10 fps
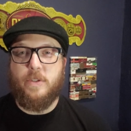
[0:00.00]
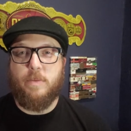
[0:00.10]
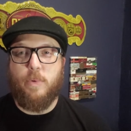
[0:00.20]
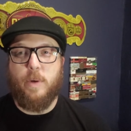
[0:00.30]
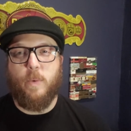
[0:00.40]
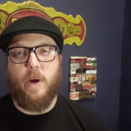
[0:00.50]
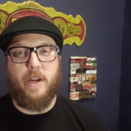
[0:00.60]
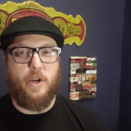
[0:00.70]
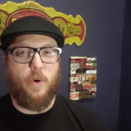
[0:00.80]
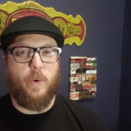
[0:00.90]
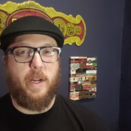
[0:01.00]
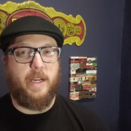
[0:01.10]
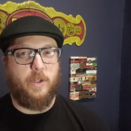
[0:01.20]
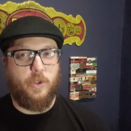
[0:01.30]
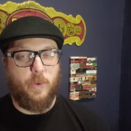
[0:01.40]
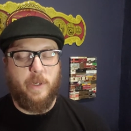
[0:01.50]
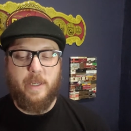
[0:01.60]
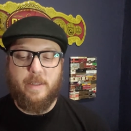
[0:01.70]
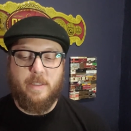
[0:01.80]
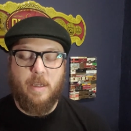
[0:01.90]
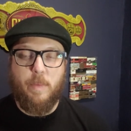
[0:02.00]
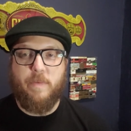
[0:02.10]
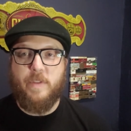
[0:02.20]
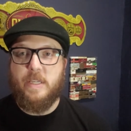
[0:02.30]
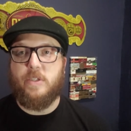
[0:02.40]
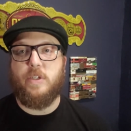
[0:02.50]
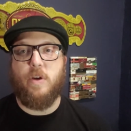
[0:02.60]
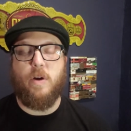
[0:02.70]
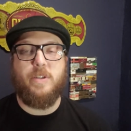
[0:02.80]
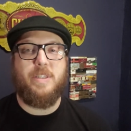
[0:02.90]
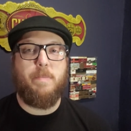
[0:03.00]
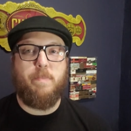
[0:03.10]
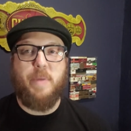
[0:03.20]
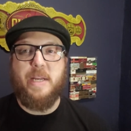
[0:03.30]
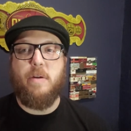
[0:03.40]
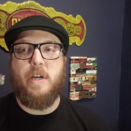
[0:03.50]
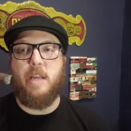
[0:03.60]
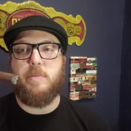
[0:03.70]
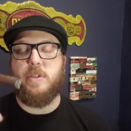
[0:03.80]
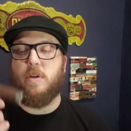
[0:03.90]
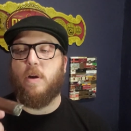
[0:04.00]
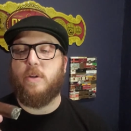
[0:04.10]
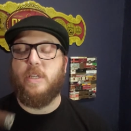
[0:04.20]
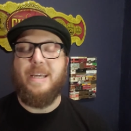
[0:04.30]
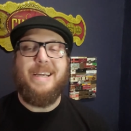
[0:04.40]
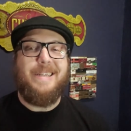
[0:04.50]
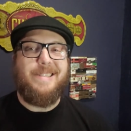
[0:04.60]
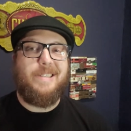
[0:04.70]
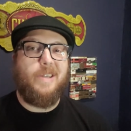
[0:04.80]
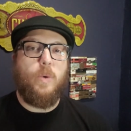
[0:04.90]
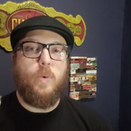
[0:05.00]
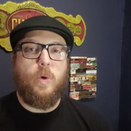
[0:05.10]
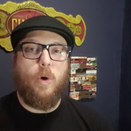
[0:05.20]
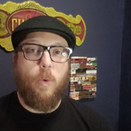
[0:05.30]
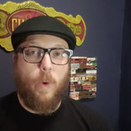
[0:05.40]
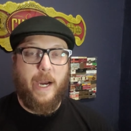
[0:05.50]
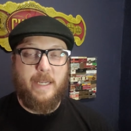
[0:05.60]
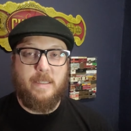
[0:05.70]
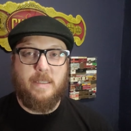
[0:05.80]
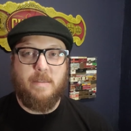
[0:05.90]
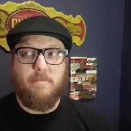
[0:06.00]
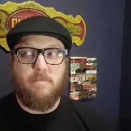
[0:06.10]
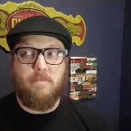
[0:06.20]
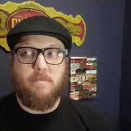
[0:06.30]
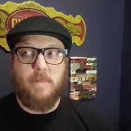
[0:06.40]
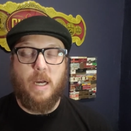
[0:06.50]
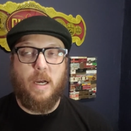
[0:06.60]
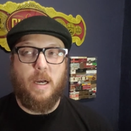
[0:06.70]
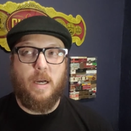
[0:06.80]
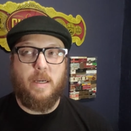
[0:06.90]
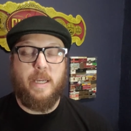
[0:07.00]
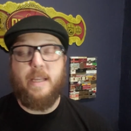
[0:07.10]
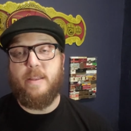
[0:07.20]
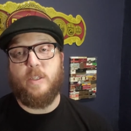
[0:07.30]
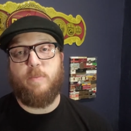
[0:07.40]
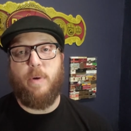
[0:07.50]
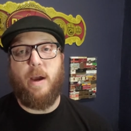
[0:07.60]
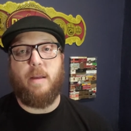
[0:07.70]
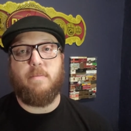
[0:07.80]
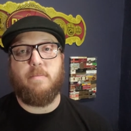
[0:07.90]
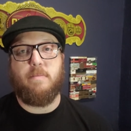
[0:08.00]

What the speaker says: to a point where I know what I enjoy. And some of these cigars, the bigger name cigars, don't quite hit the spot